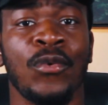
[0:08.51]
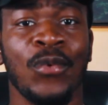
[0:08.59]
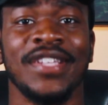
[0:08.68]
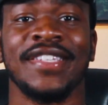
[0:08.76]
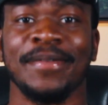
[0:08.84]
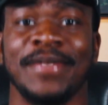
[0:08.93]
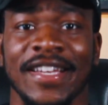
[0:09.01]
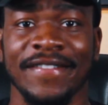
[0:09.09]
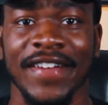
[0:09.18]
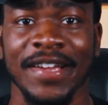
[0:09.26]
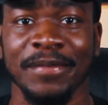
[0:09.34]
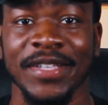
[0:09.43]
What's up, Tech
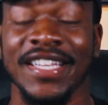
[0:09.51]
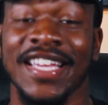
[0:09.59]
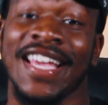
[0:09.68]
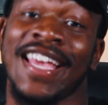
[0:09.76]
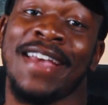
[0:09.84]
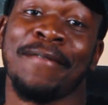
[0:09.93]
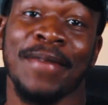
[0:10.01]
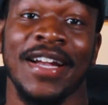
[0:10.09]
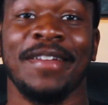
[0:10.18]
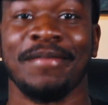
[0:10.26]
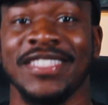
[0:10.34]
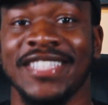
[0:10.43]
family? My
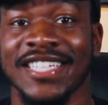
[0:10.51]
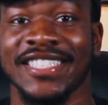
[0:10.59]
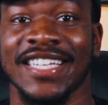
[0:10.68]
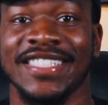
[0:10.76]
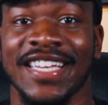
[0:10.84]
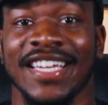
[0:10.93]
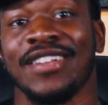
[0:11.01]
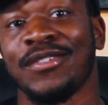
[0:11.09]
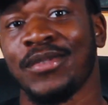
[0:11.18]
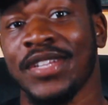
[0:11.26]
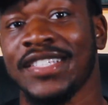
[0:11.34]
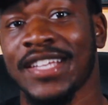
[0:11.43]
name is Josh Tech, and
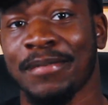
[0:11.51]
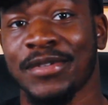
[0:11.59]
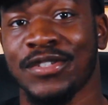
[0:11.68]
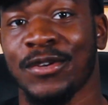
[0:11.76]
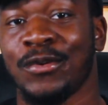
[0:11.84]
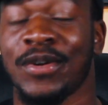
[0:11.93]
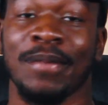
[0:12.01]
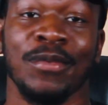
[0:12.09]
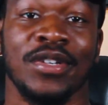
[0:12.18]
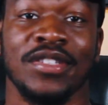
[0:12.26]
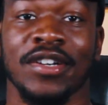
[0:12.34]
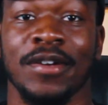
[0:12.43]
on this episode, I'm going to talk